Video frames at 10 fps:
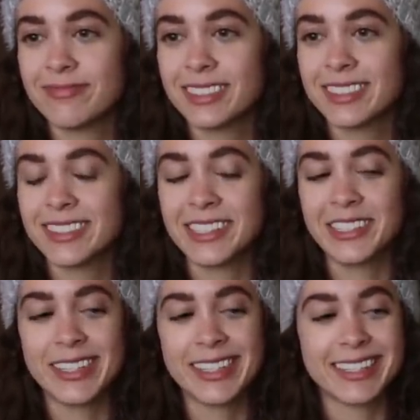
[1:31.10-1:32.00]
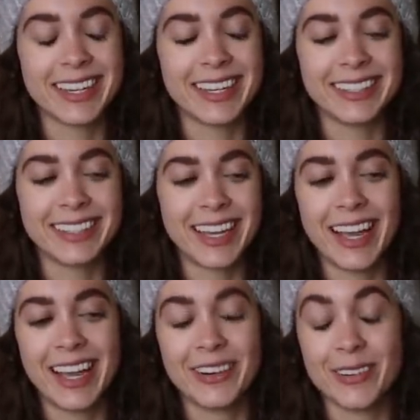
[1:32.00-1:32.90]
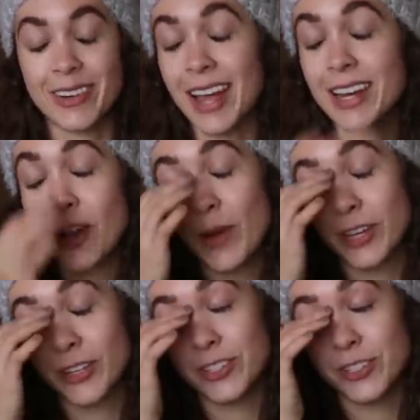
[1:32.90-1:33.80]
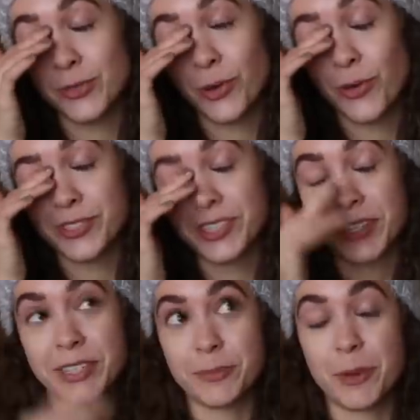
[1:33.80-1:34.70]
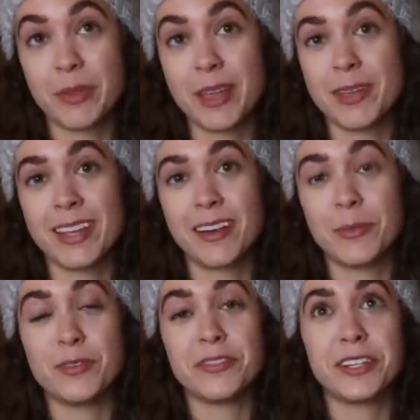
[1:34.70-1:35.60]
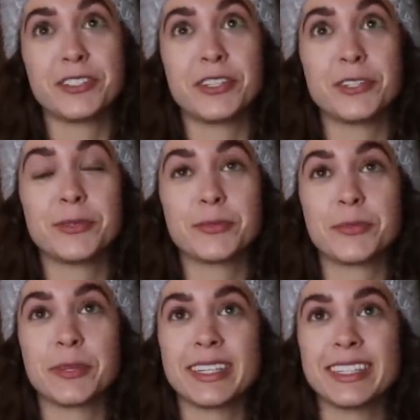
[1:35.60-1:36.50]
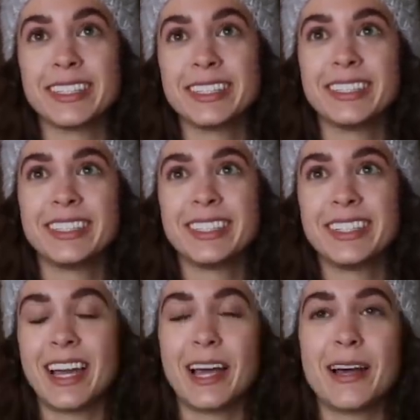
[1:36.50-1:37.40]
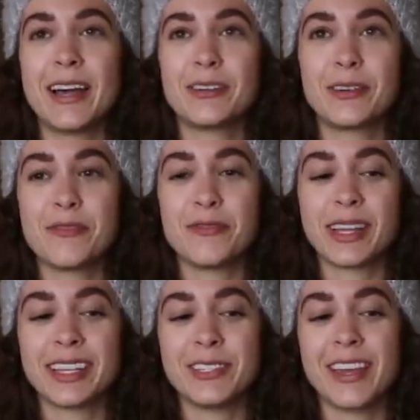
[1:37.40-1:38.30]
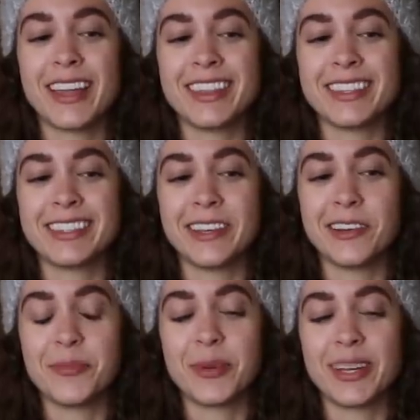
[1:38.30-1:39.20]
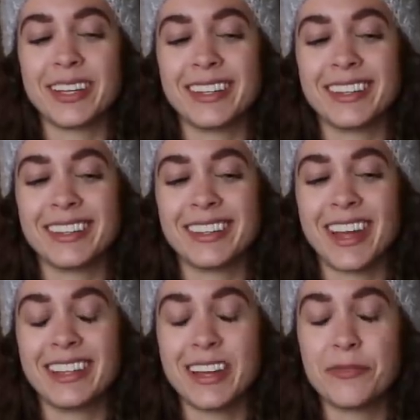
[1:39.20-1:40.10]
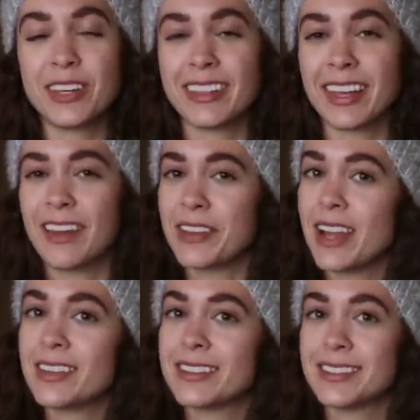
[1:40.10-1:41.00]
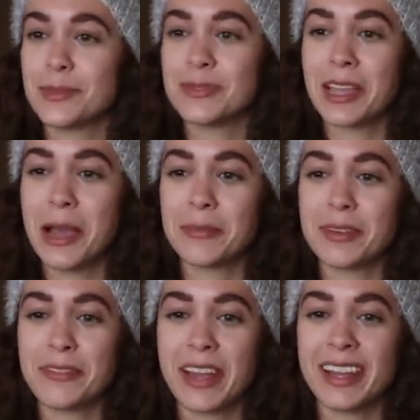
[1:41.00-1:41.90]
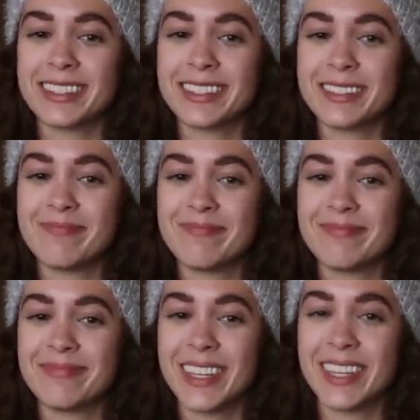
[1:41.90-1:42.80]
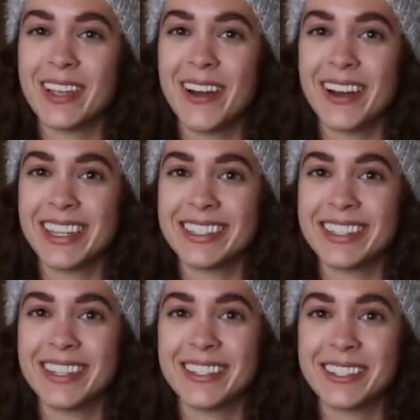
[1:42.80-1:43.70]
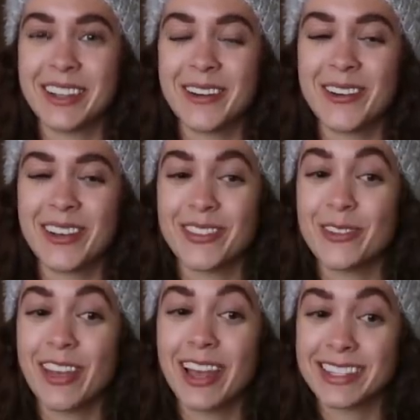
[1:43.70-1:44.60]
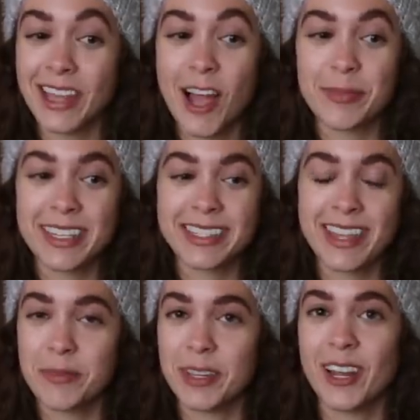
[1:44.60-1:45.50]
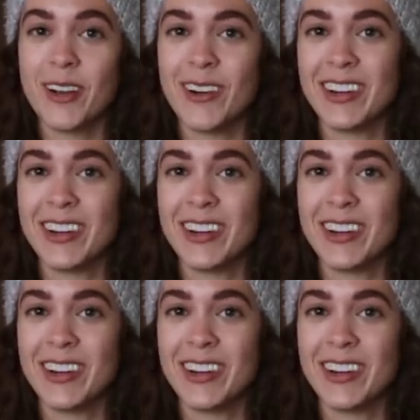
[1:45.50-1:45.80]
series, and I don't, I know I couldn't do the whole series, but maybe a movie or two. But uh, I don't know if we'll get to that this year, but uh, I definitely think I've got some zombie fans in the audience here. So if you like zombies, let me know